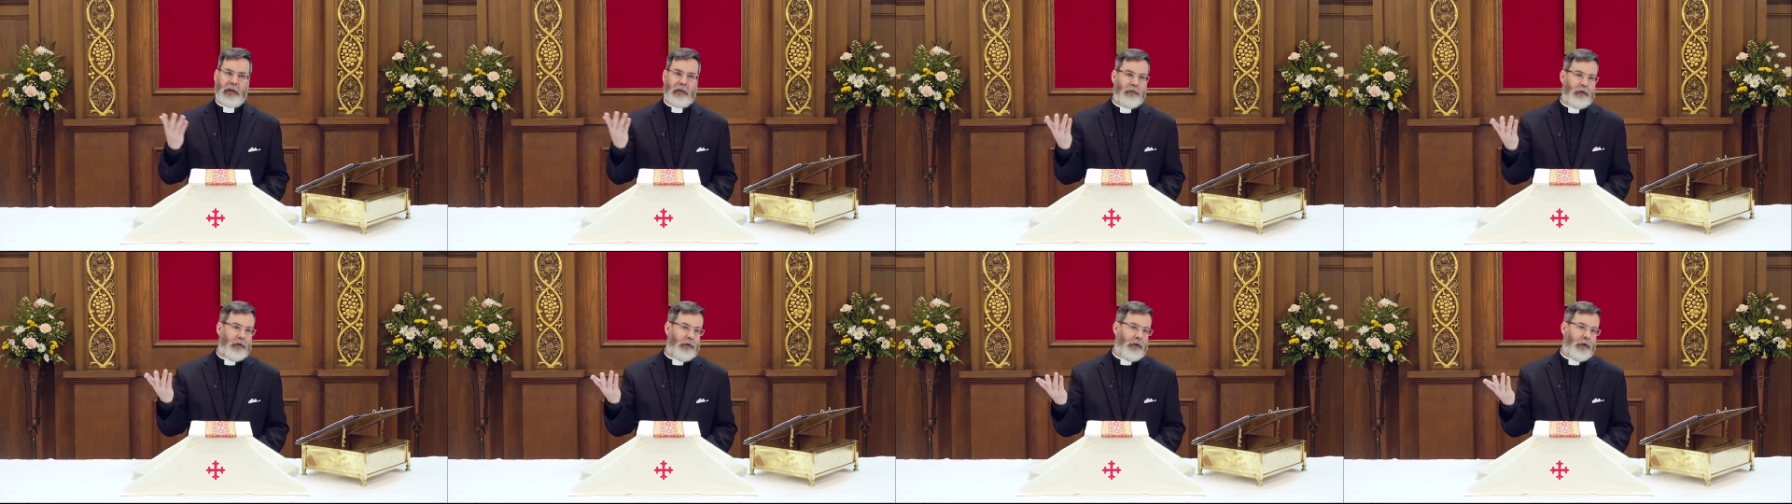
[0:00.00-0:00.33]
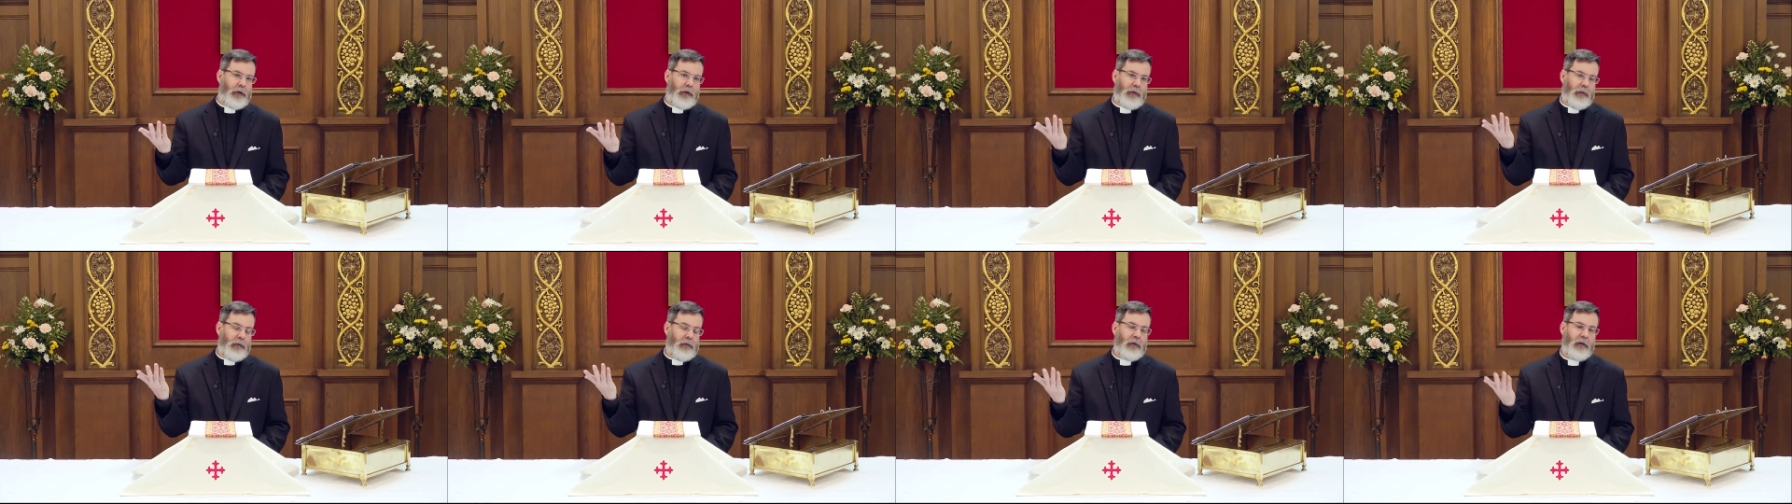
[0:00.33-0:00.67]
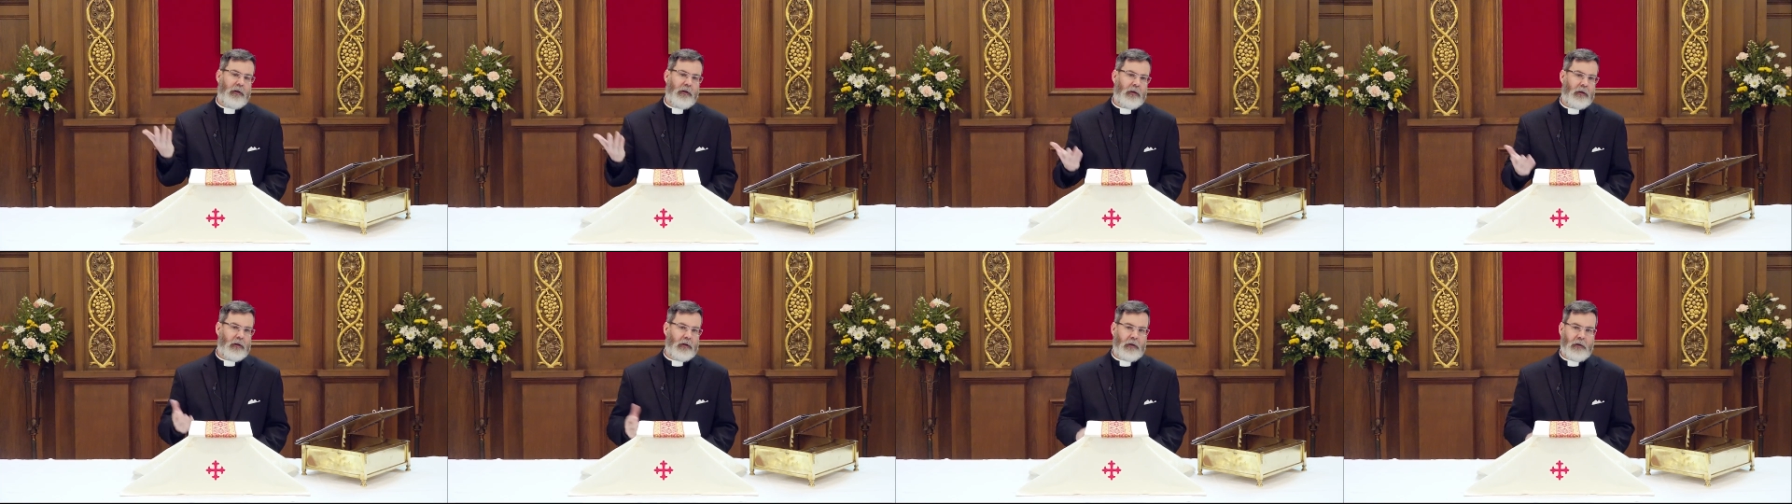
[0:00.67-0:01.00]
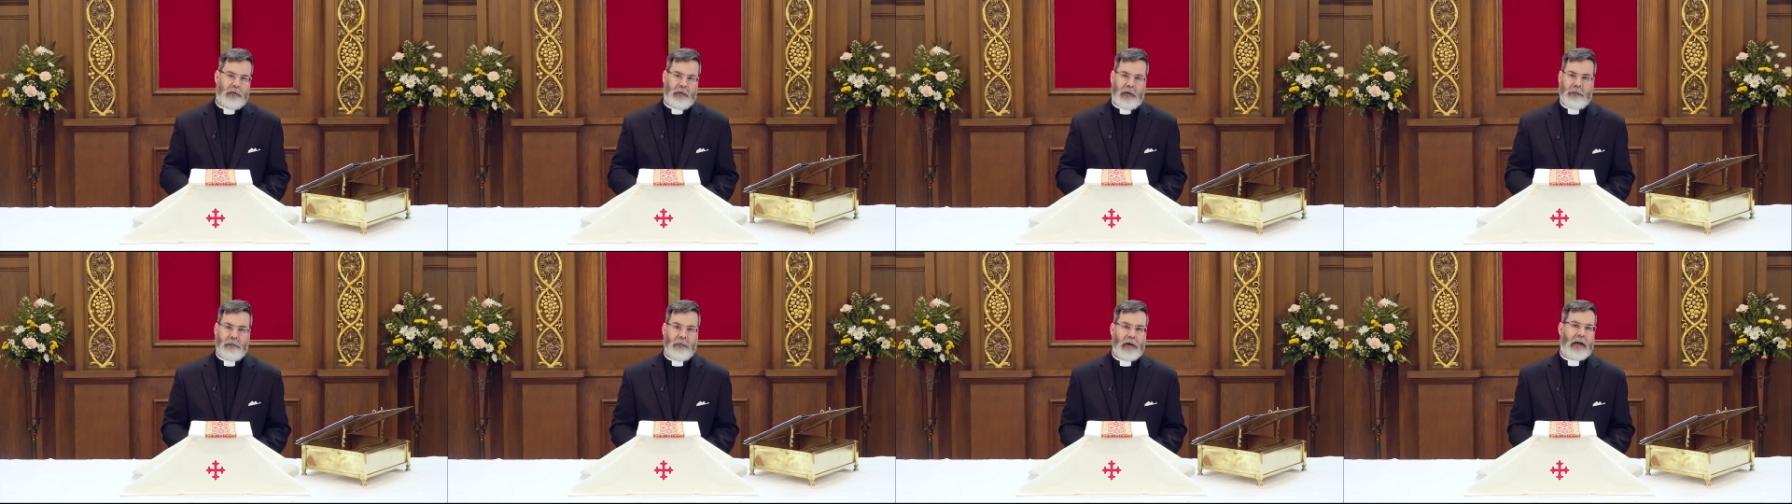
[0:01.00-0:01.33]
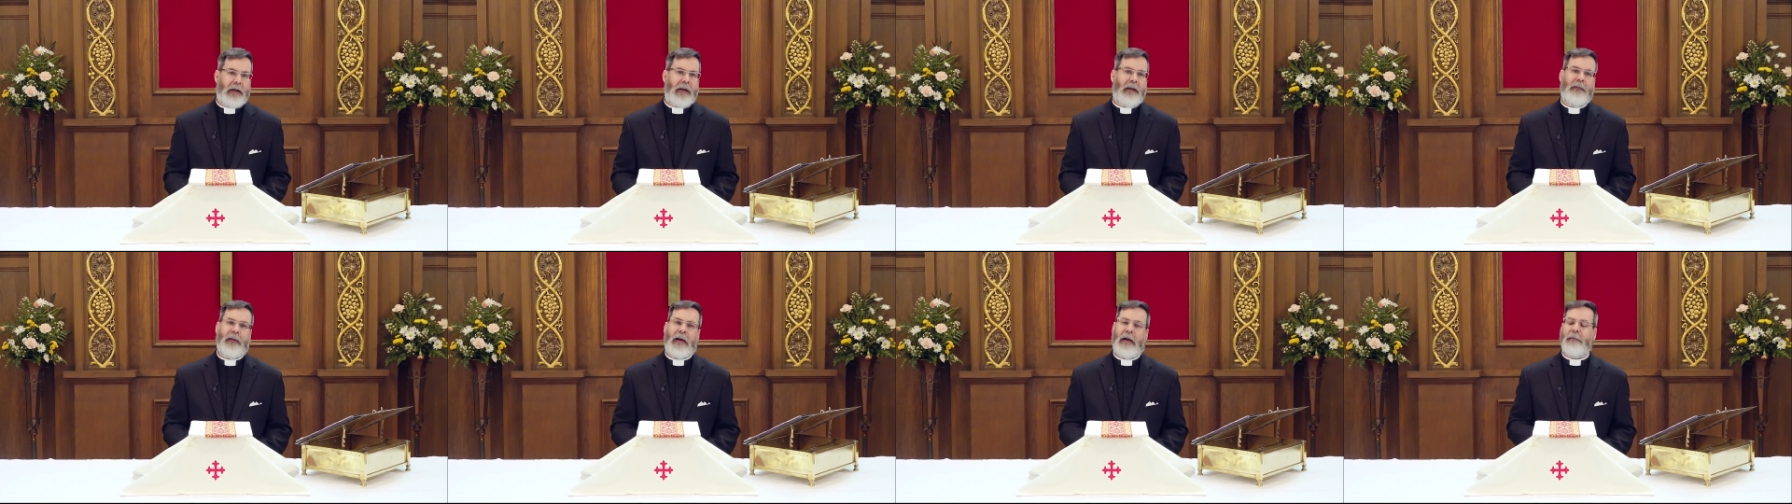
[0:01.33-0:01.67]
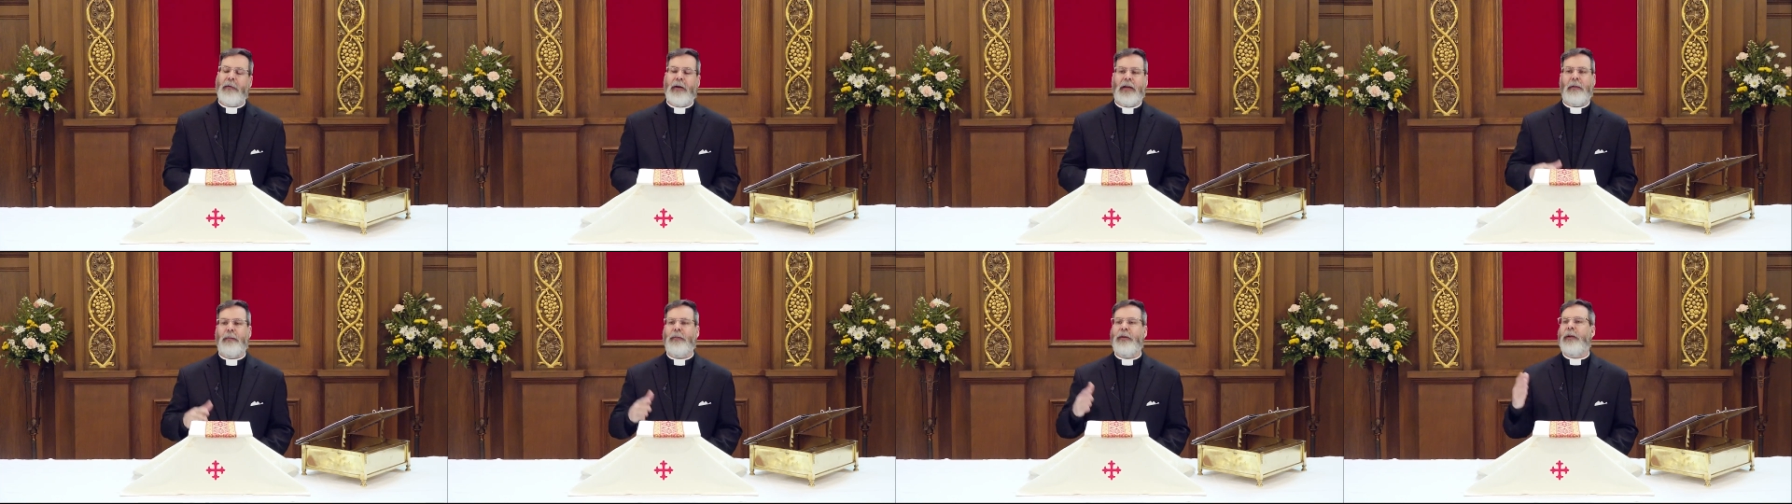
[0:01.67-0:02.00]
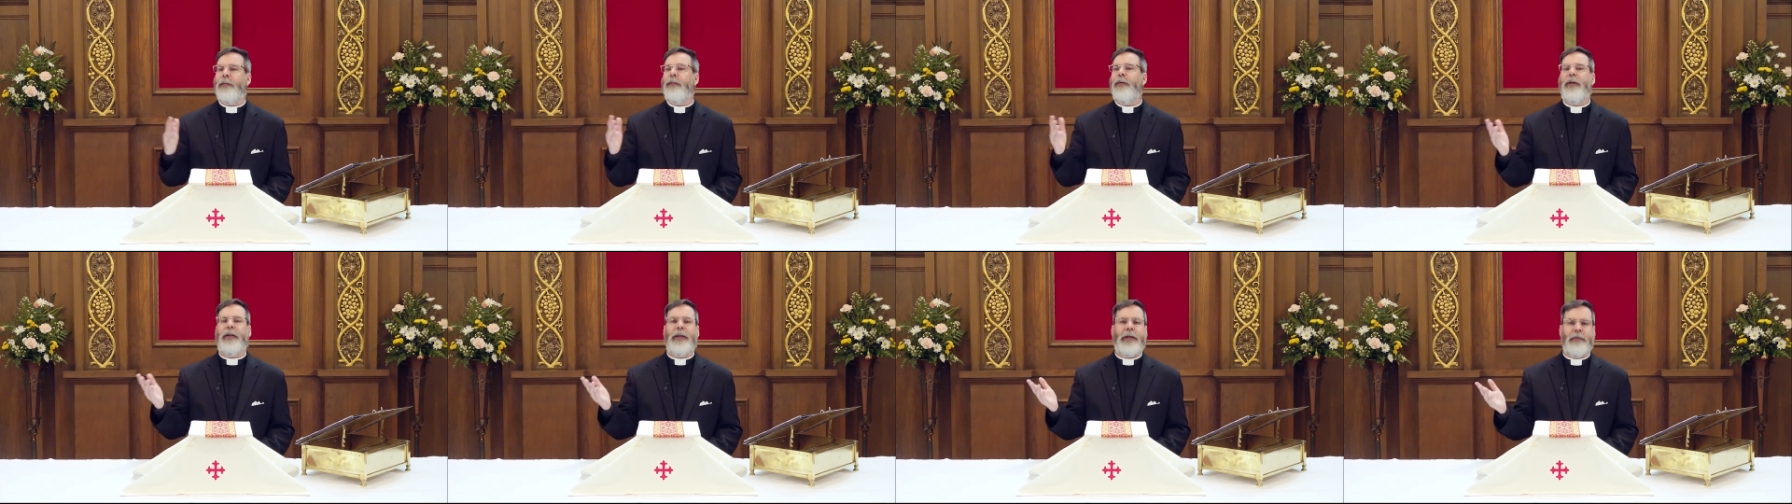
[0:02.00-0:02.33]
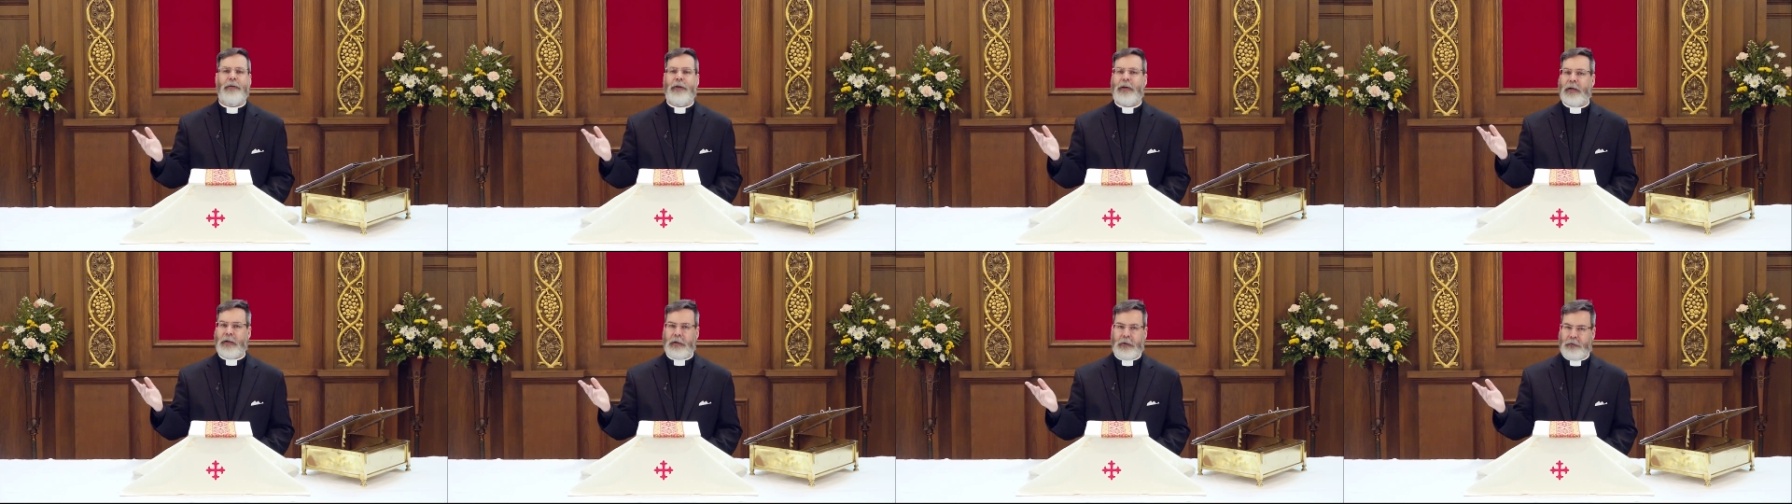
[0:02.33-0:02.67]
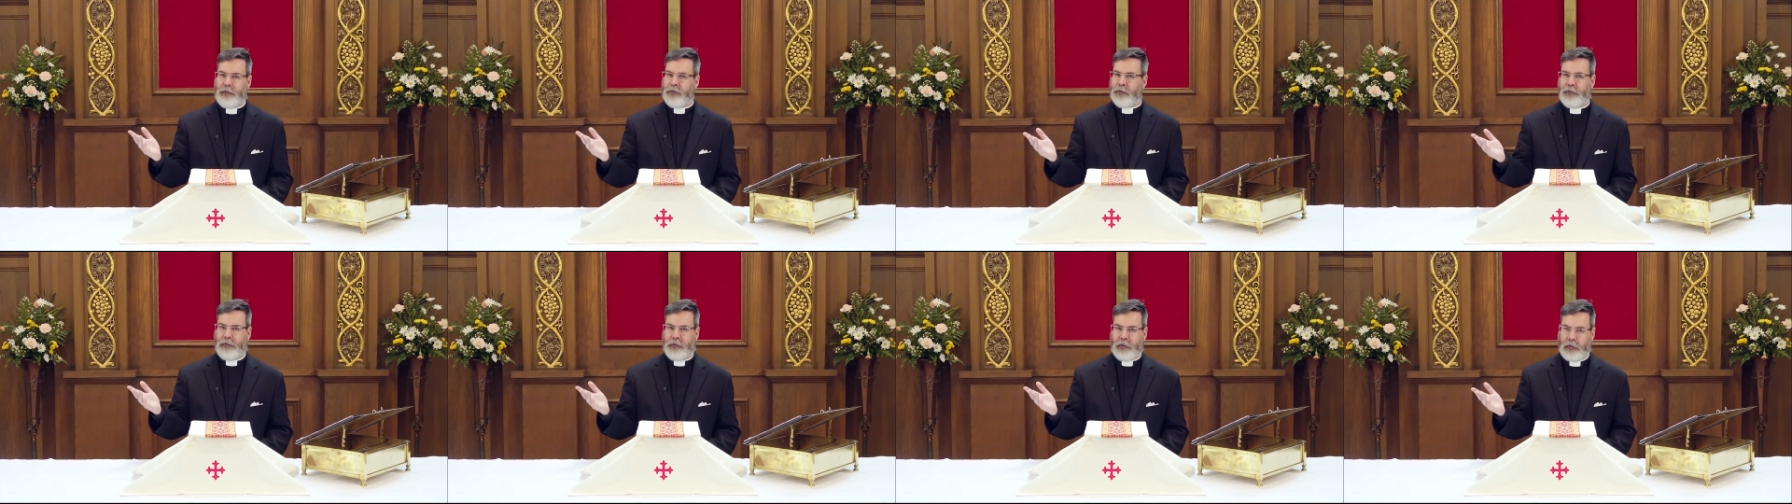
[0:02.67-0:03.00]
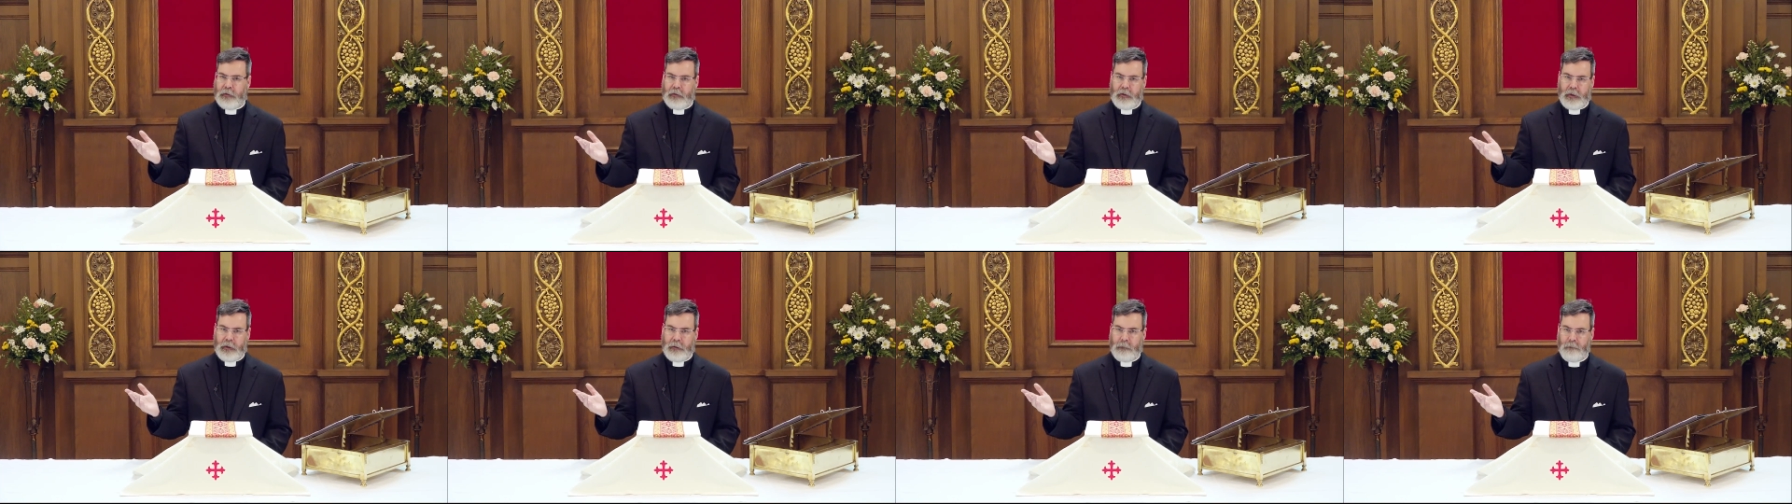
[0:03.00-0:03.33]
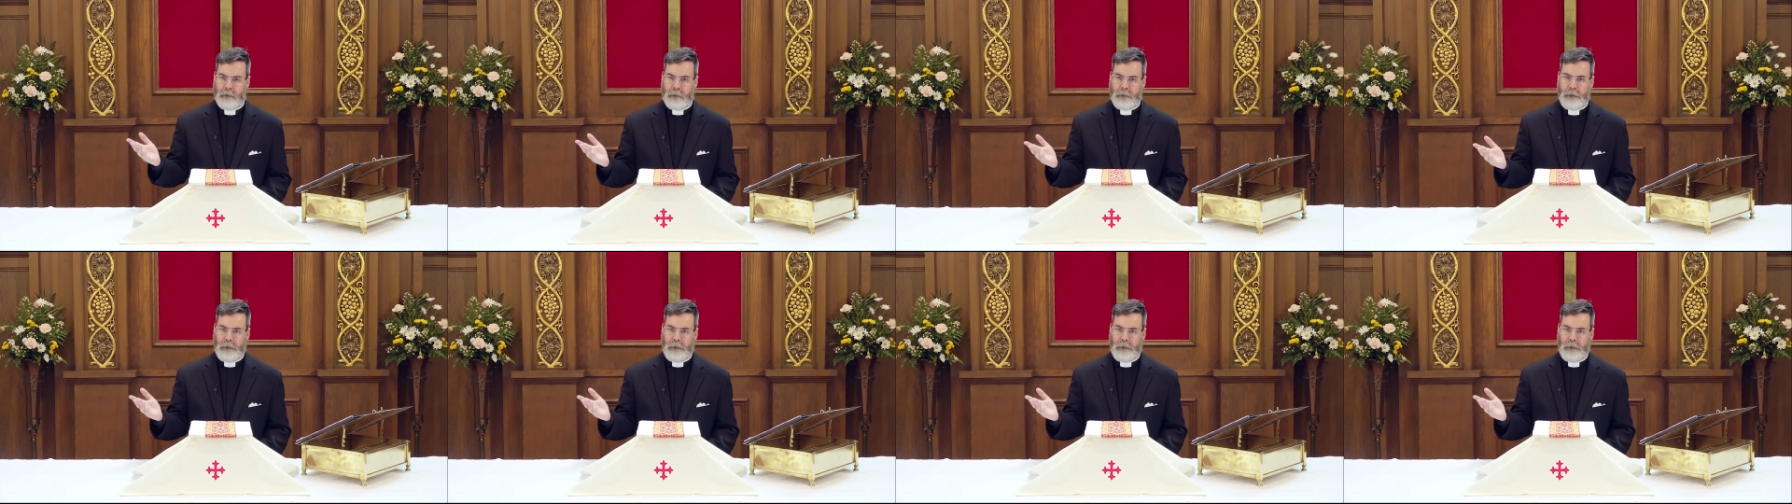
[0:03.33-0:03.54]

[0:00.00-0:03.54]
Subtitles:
even though they've not had that many people even on Easter Sunday.